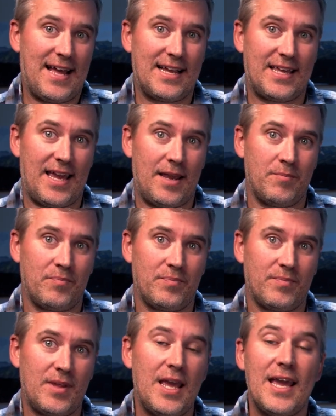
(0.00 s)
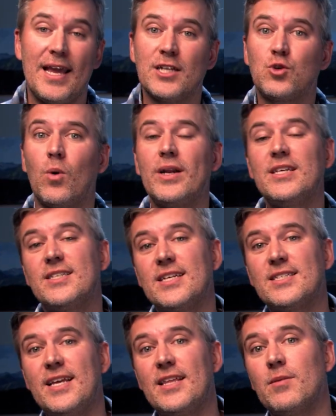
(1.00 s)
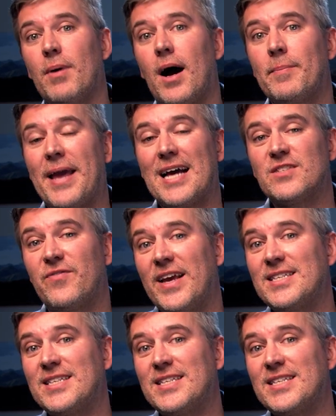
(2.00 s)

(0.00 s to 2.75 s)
in that game. In 2016, the Bobcats